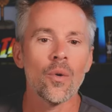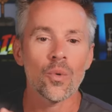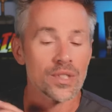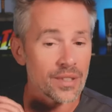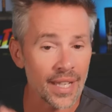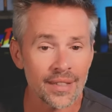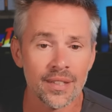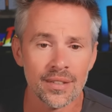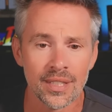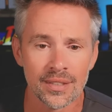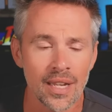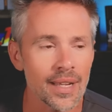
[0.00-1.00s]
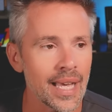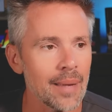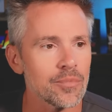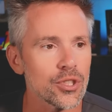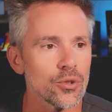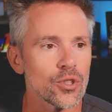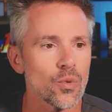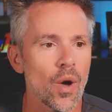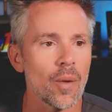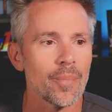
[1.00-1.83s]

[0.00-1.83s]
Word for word: was late to the TikTok game too as well